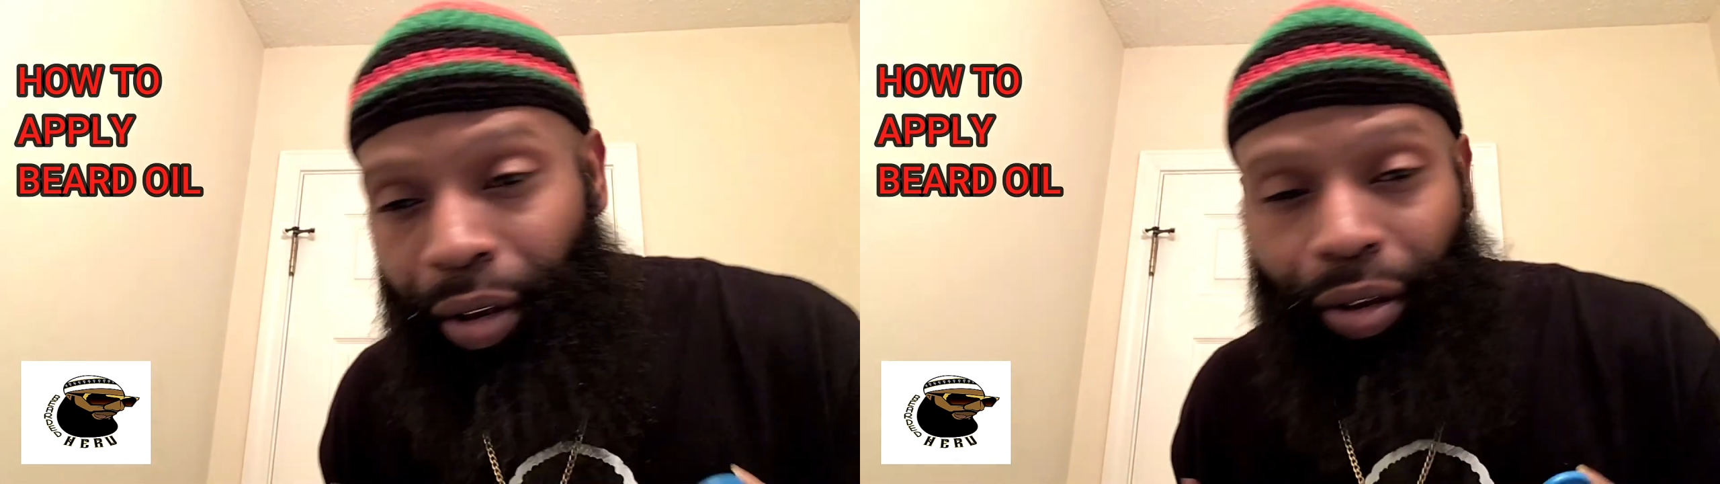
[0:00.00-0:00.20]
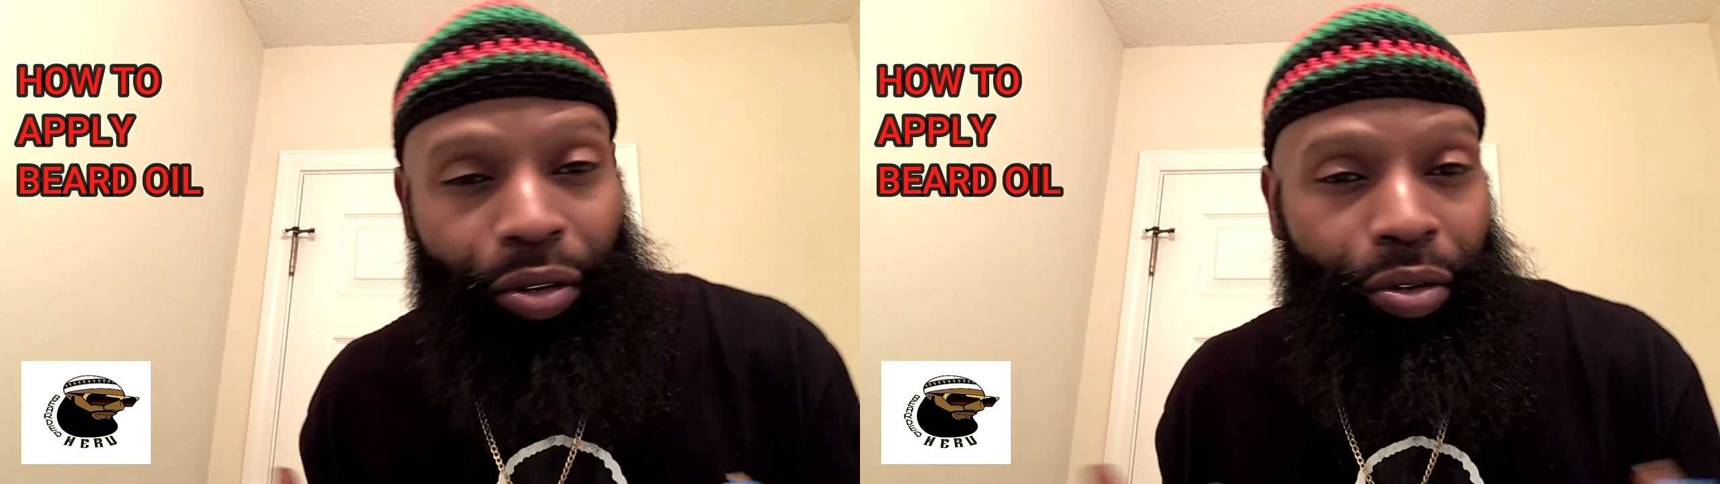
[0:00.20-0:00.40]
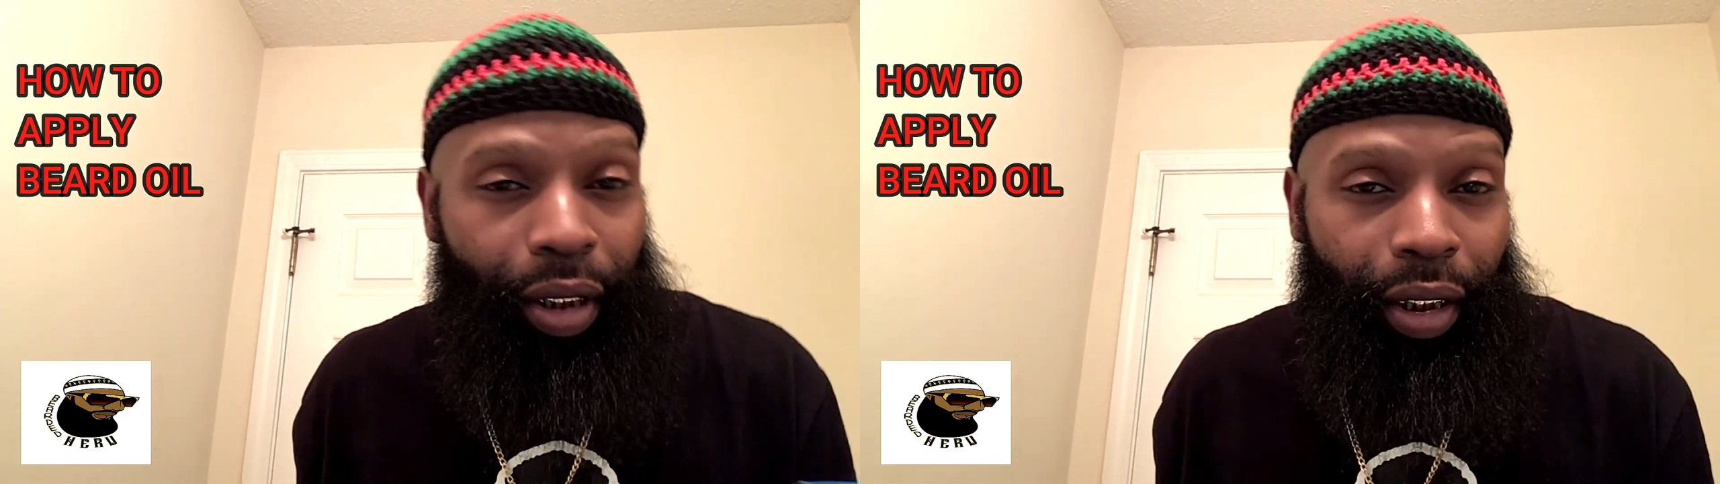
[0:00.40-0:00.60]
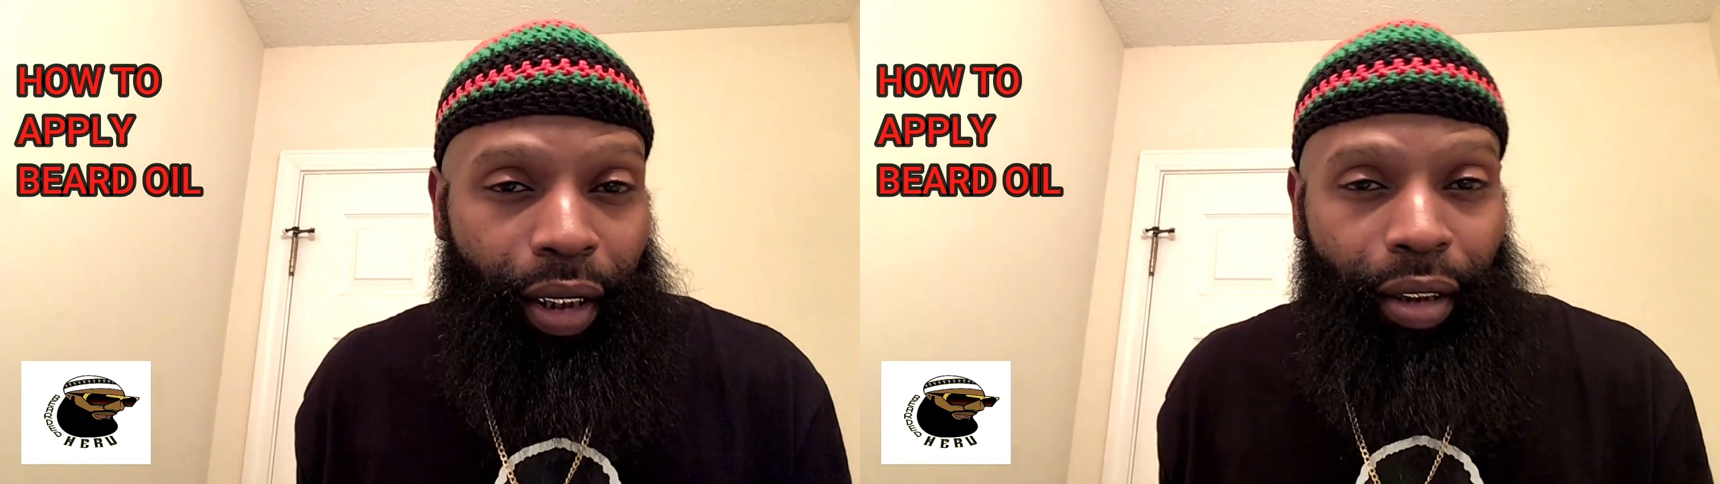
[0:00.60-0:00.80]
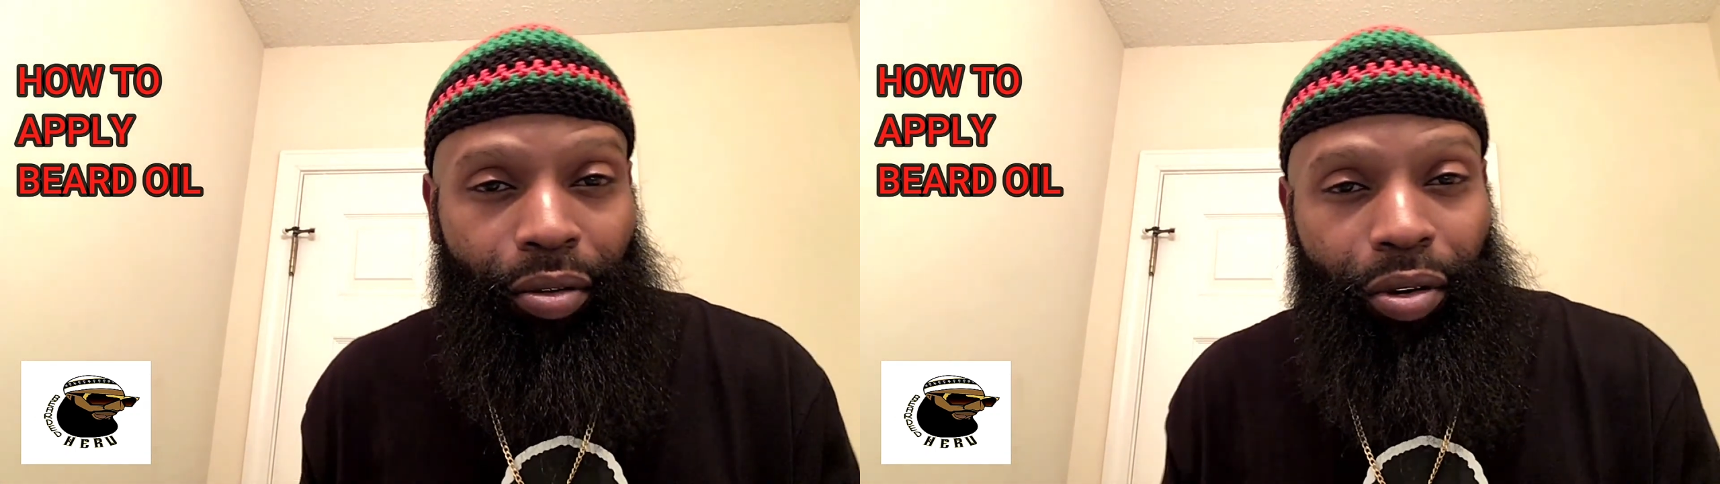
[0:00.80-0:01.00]
cause you ain't
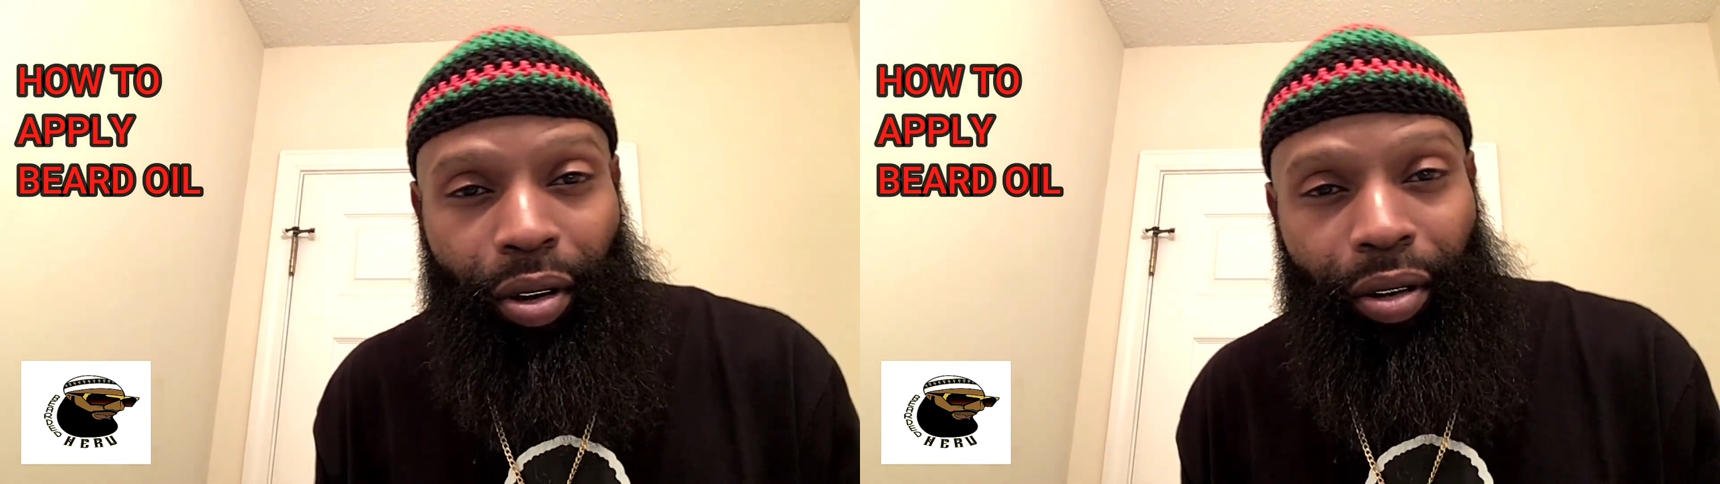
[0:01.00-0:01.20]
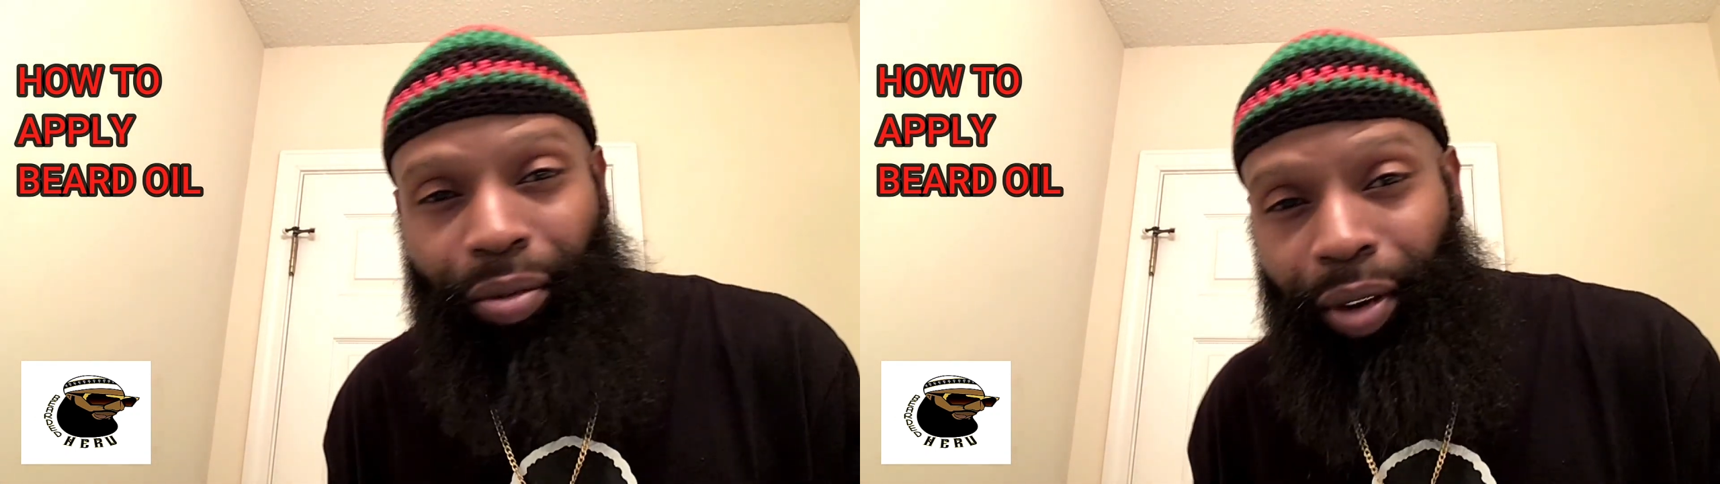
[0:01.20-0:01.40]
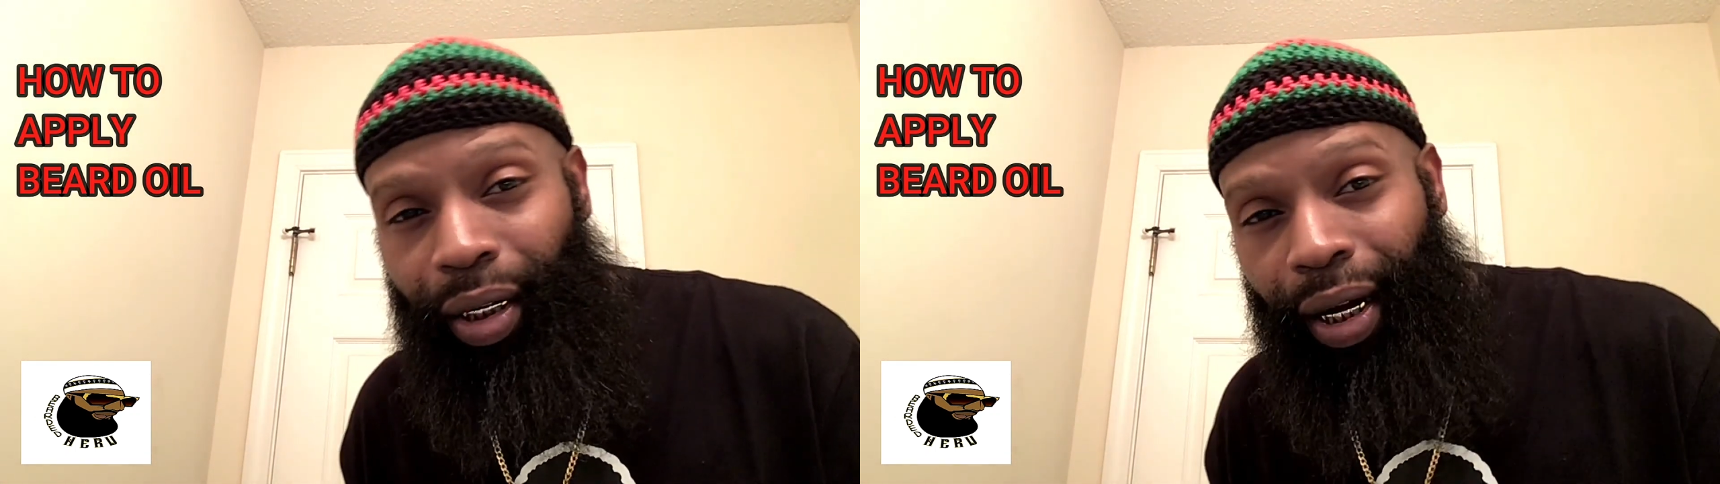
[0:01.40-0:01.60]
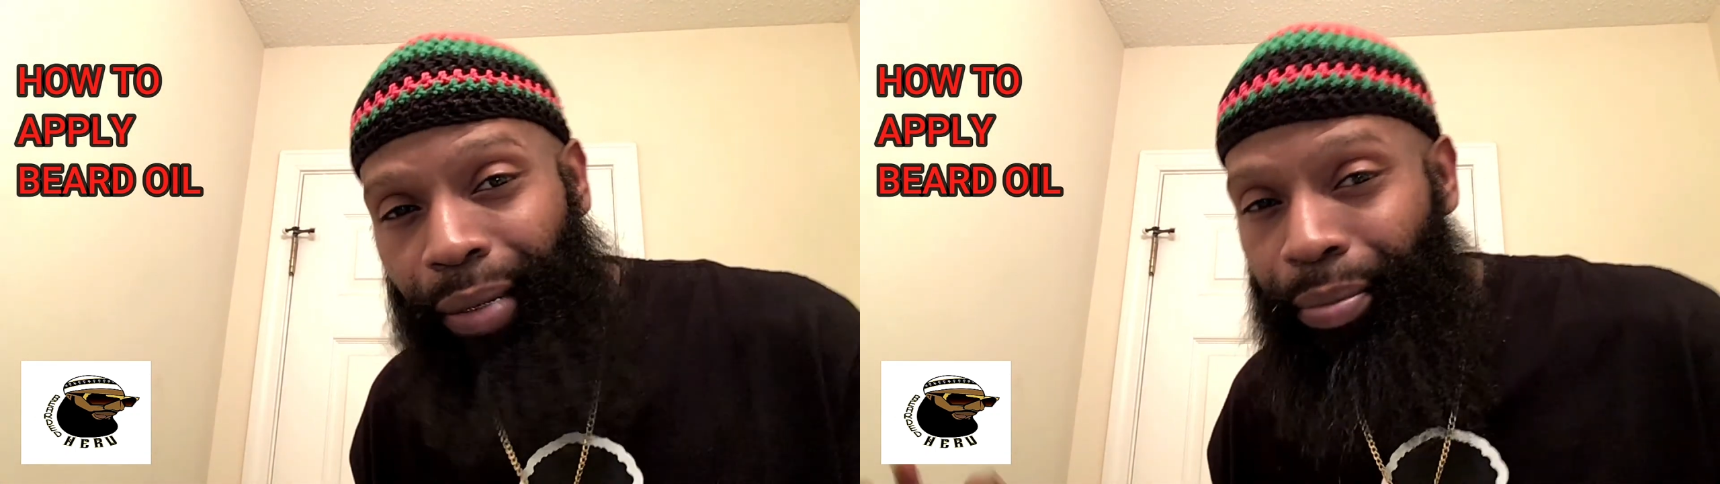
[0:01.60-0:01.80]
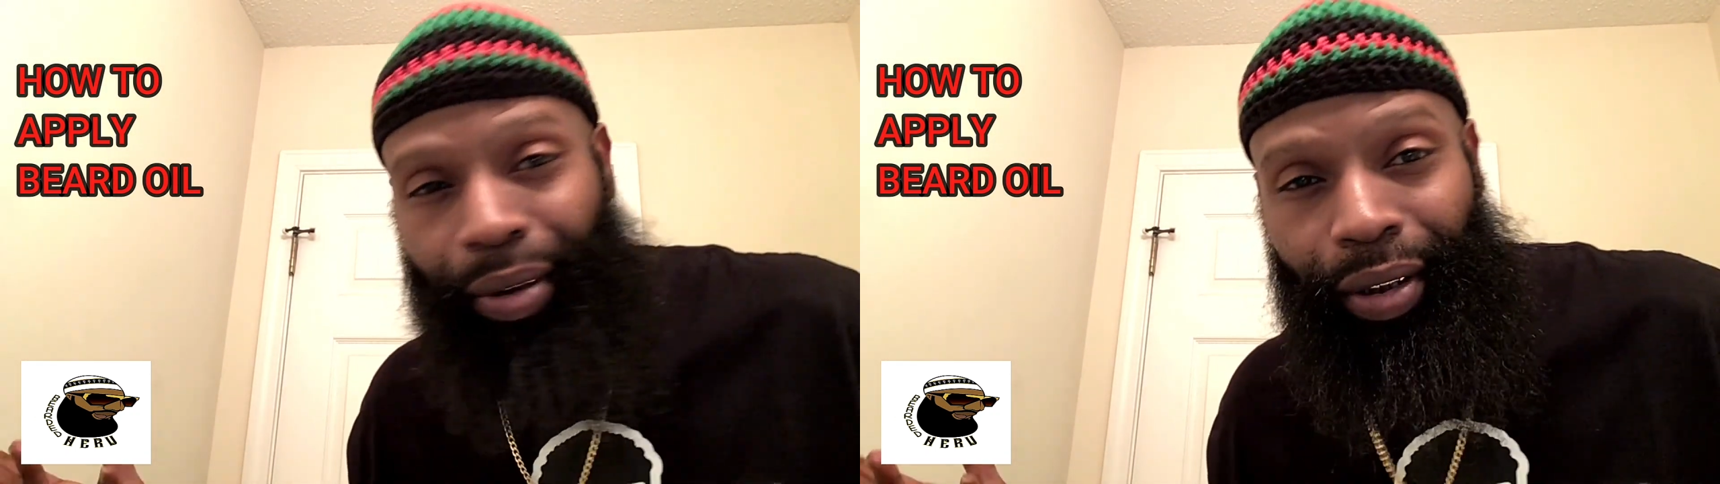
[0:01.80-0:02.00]
got no shot of red
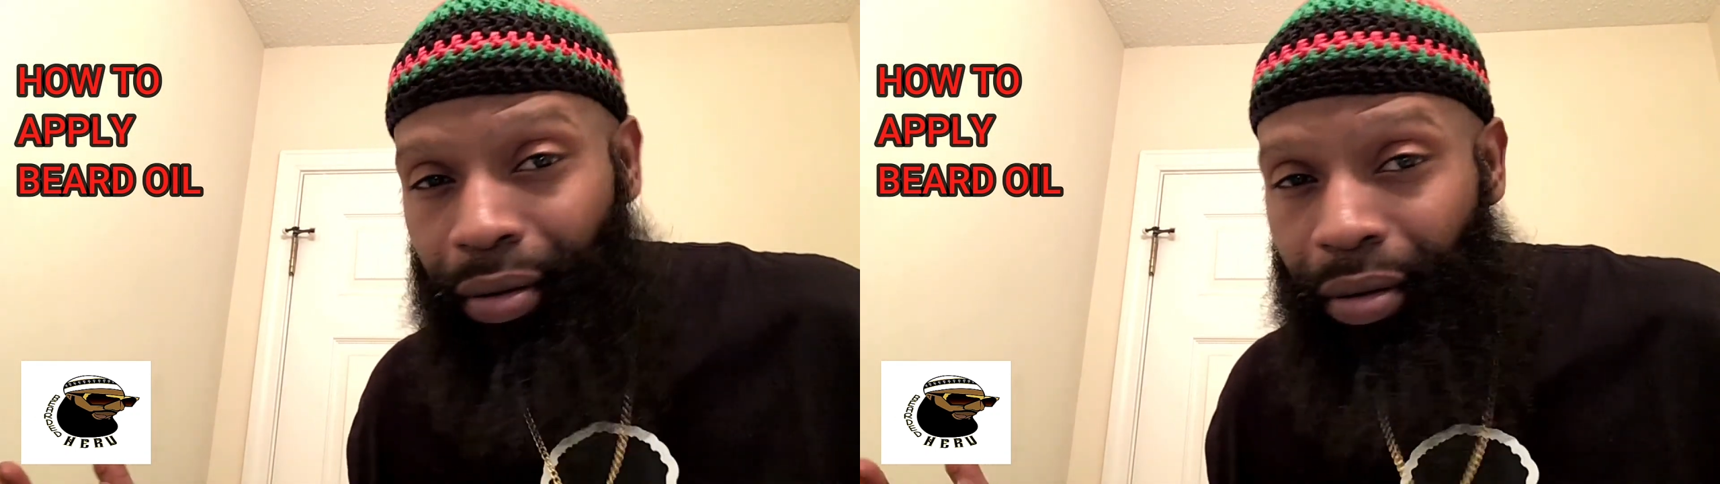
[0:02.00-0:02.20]
hot pick.